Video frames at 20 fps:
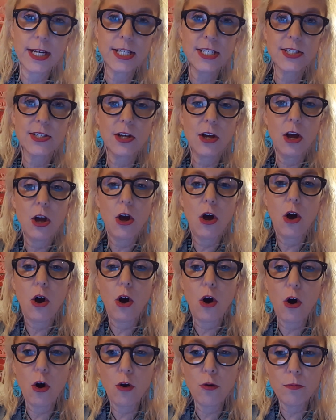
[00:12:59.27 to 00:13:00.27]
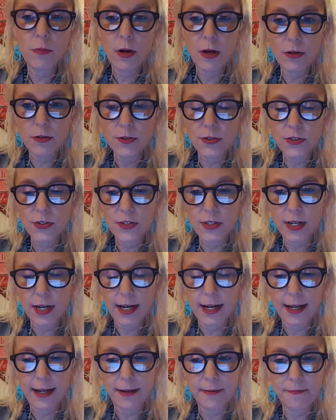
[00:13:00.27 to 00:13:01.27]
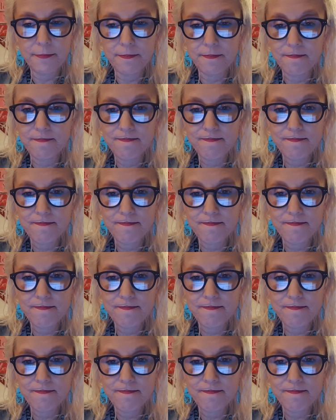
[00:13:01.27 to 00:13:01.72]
It's almost um,